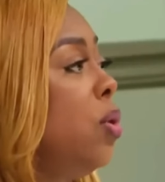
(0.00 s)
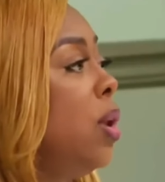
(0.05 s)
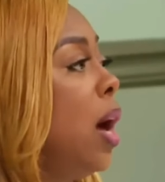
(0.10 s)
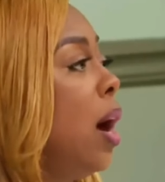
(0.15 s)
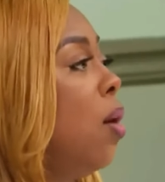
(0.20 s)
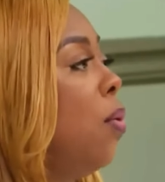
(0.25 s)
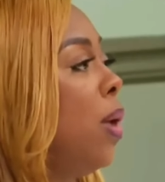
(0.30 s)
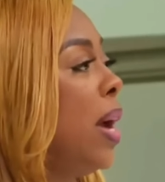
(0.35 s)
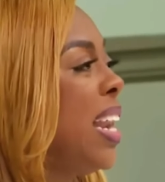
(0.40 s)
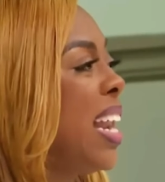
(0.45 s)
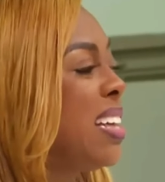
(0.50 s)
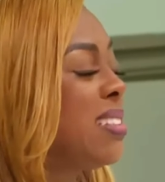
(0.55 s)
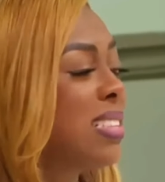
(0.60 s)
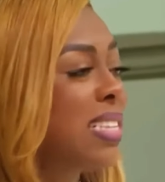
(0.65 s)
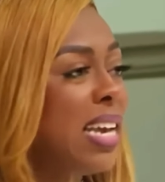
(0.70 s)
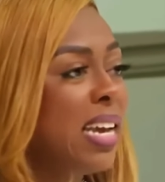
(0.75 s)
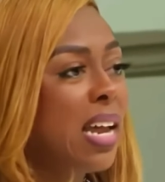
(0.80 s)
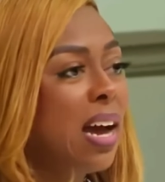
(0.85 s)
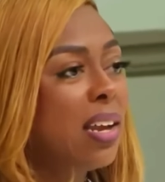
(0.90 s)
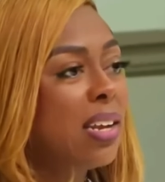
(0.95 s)
around.
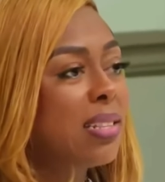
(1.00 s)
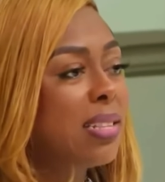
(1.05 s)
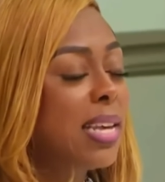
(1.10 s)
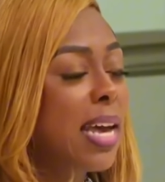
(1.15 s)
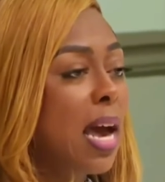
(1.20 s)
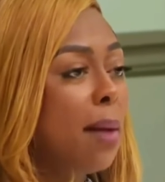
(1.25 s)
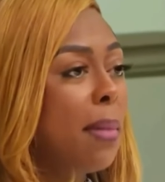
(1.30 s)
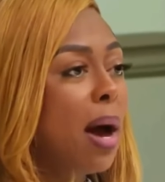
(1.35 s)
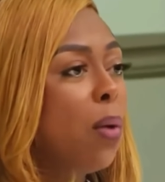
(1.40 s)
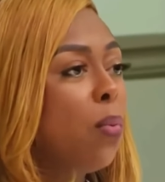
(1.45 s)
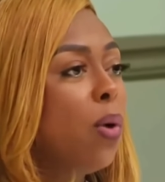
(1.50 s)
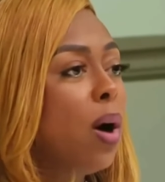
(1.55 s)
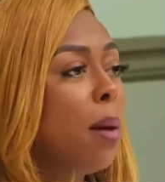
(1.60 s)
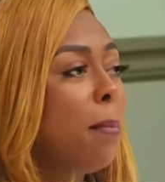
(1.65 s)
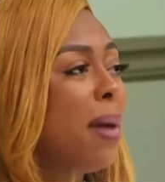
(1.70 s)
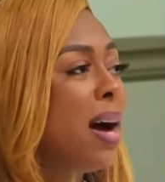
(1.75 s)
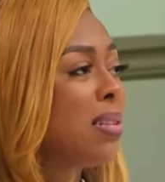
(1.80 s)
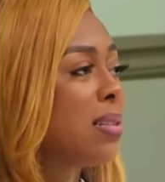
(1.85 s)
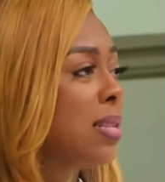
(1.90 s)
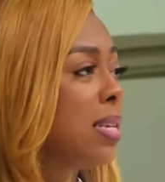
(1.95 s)
Always talking
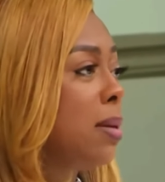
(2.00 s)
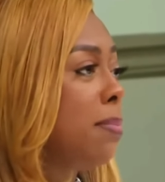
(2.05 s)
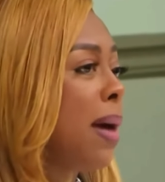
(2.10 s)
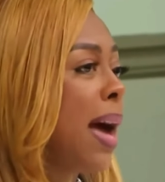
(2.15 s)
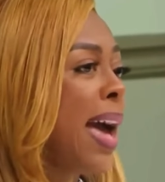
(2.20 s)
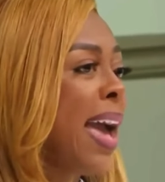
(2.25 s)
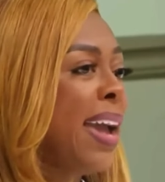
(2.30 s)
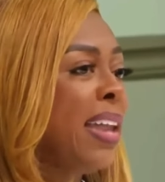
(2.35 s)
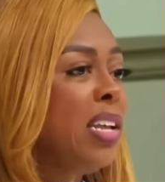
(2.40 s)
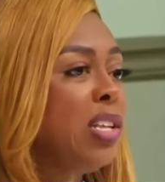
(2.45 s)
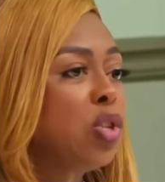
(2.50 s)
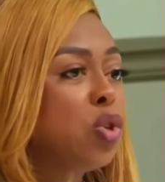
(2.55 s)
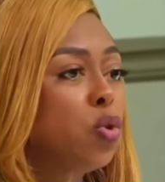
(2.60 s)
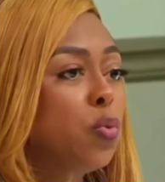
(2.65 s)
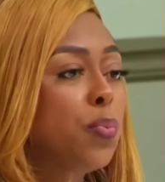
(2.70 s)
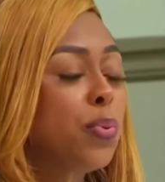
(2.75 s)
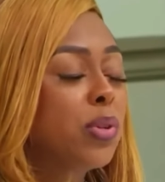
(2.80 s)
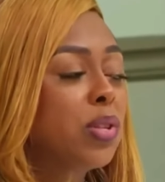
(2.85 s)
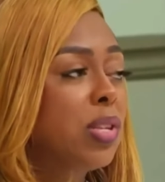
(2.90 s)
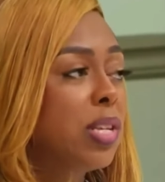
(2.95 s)
about, I got the
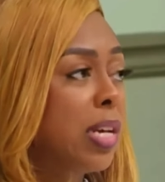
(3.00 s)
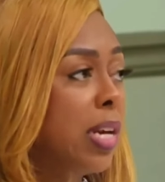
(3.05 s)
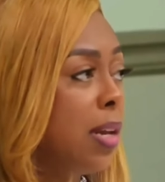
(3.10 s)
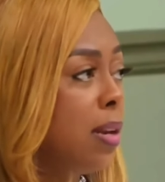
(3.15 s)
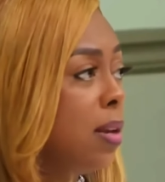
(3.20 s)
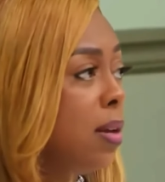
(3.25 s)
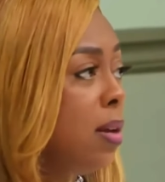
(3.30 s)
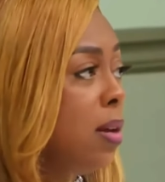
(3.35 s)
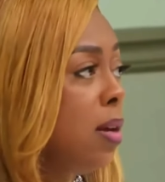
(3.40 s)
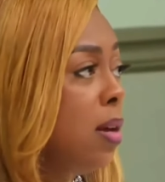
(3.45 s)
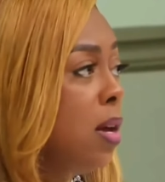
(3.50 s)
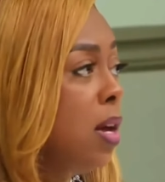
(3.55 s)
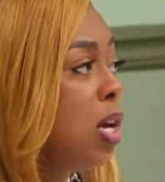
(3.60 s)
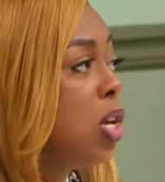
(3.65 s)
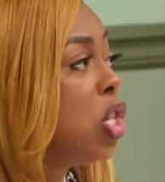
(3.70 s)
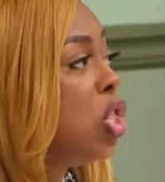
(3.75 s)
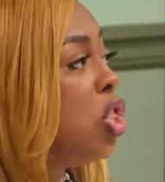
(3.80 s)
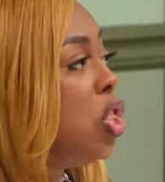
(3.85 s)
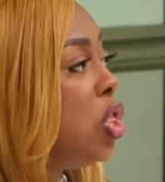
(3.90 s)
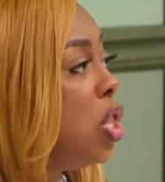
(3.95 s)
evidence
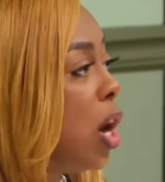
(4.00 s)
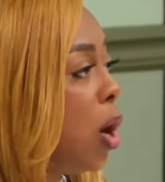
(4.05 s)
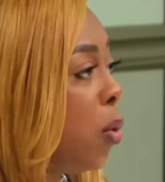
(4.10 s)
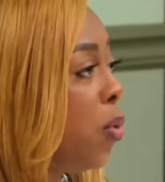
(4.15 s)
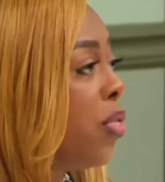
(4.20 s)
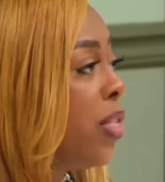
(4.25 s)
right here.